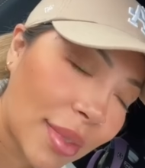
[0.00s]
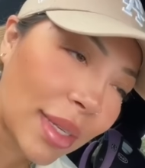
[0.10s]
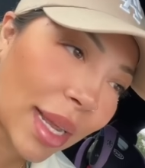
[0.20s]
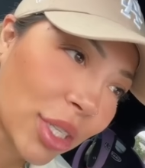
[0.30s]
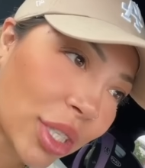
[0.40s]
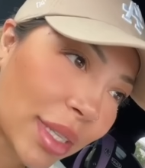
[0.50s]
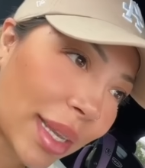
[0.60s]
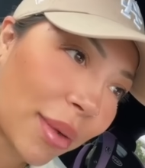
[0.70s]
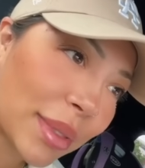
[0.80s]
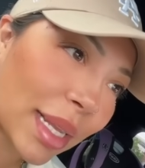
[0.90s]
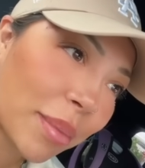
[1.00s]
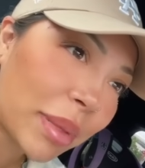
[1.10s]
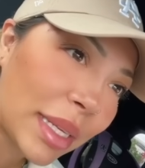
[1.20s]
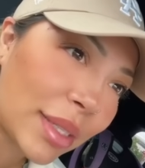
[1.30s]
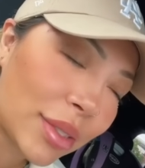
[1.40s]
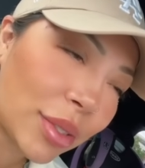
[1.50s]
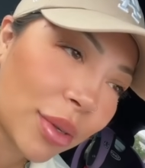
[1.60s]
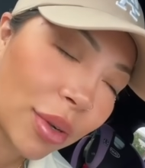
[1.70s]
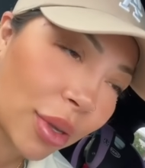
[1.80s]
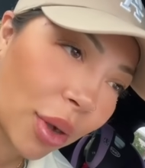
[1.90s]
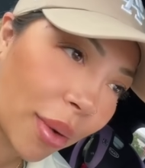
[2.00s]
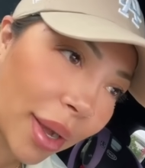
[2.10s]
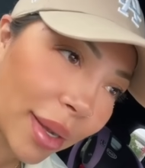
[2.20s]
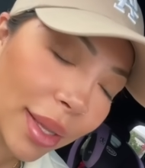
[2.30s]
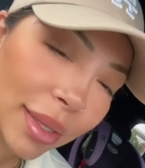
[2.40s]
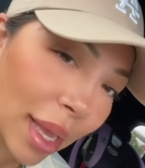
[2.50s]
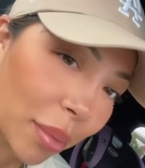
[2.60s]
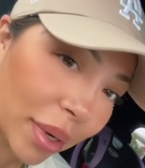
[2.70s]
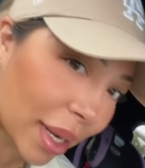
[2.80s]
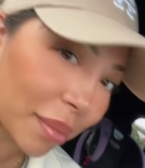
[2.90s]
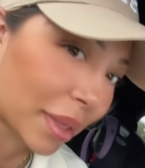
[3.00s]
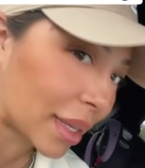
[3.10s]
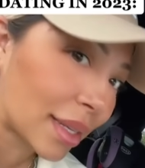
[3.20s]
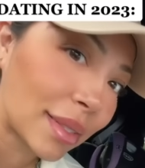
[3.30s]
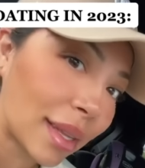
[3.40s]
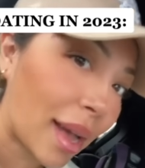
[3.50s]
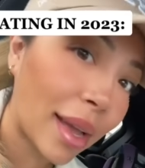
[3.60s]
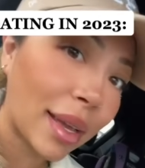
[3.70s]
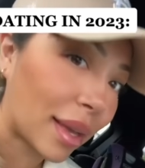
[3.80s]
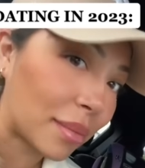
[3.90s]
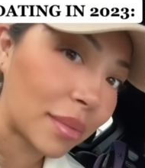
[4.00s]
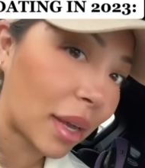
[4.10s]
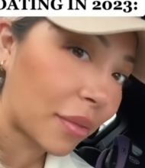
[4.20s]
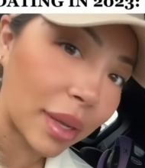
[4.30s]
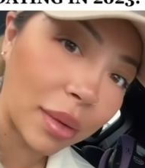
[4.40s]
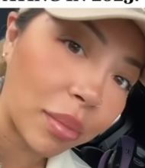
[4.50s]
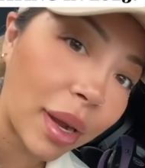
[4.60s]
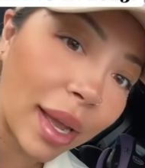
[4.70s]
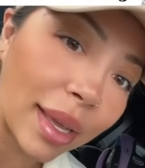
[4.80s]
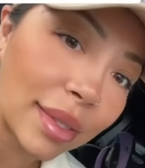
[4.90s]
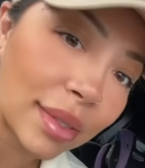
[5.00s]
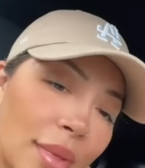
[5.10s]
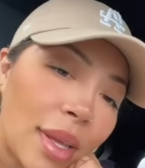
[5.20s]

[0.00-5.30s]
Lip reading: Naturally, I was like, please do go on, elaborate, because I am fucking prize.